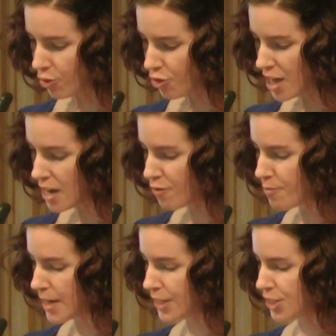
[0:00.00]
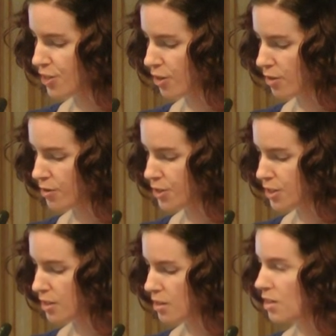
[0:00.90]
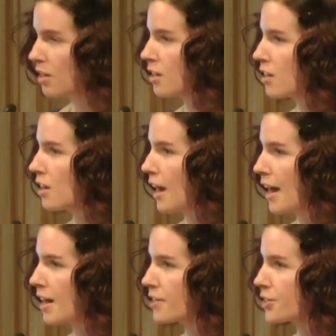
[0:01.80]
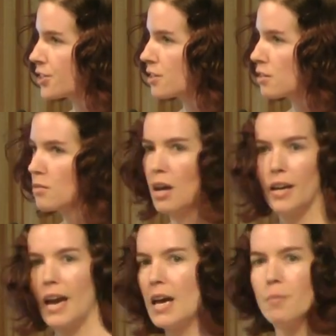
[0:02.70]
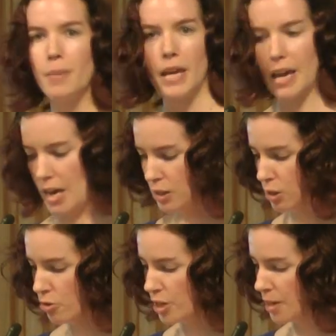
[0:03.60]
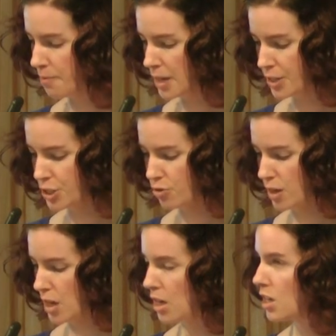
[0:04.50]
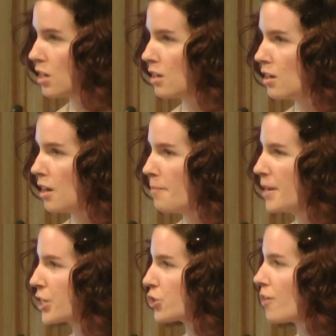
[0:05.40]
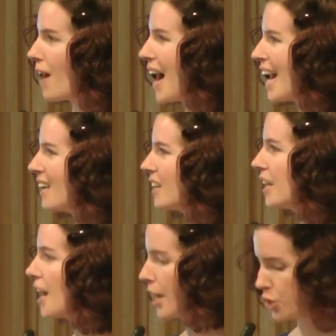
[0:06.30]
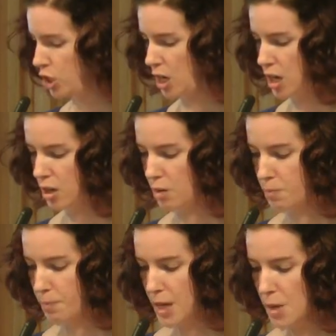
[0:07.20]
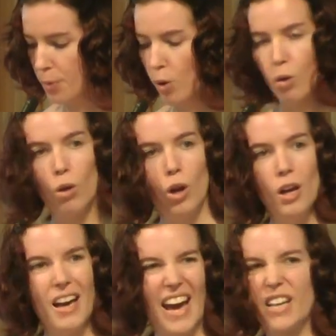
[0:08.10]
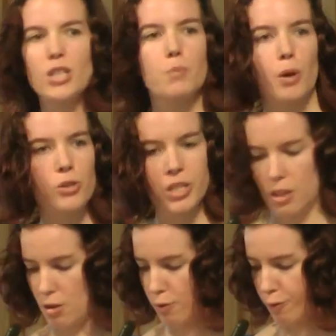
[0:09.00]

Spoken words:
think of ministers as, again, being a learned ministry, a ministry of highly educated people, experts in their